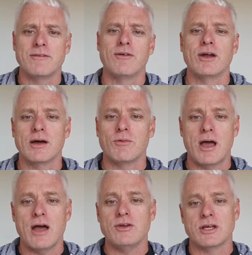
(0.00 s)
Find out
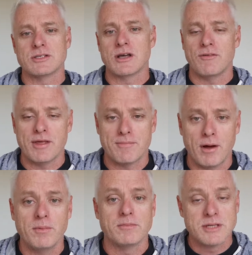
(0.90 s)
how you can solve their
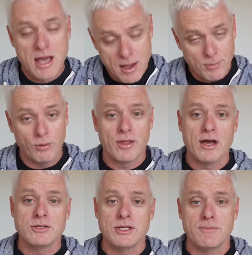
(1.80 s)
problems. Put
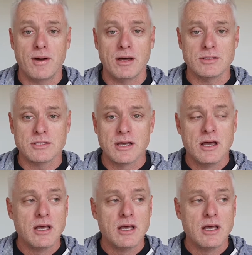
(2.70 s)
those in your posts.